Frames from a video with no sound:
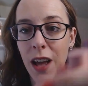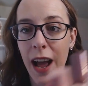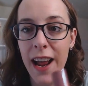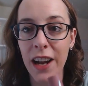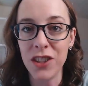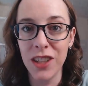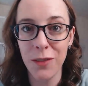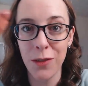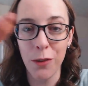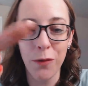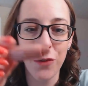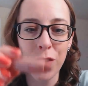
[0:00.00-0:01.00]
I actually have the
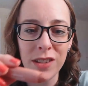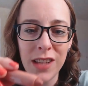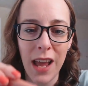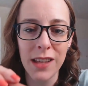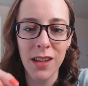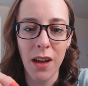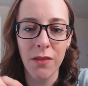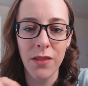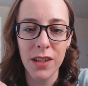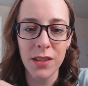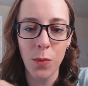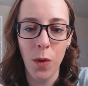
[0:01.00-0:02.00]
full size of
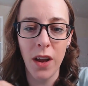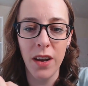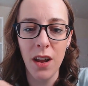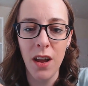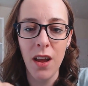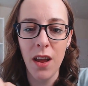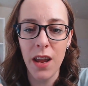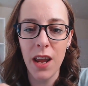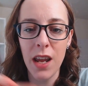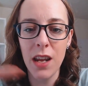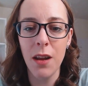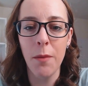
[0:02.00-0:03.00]
this one
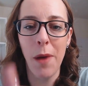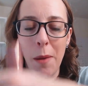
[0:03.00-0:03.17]
in my